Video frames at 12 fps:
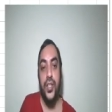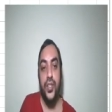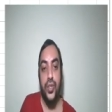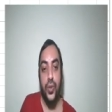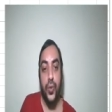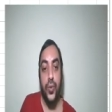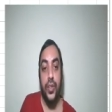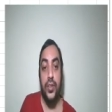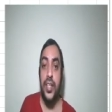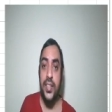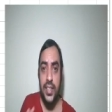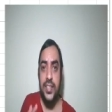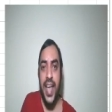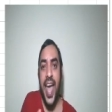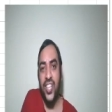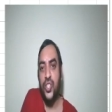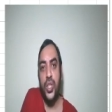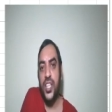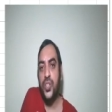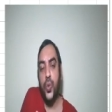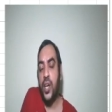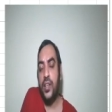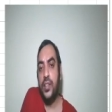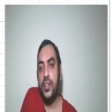So this is actually is
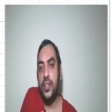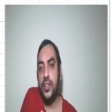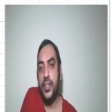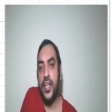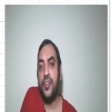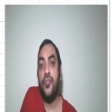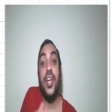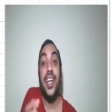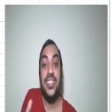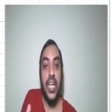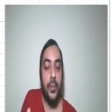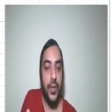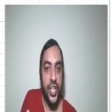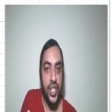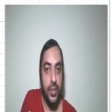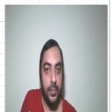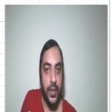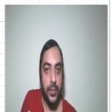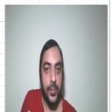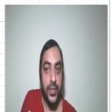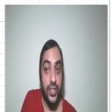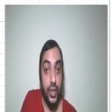what there for examination purpose.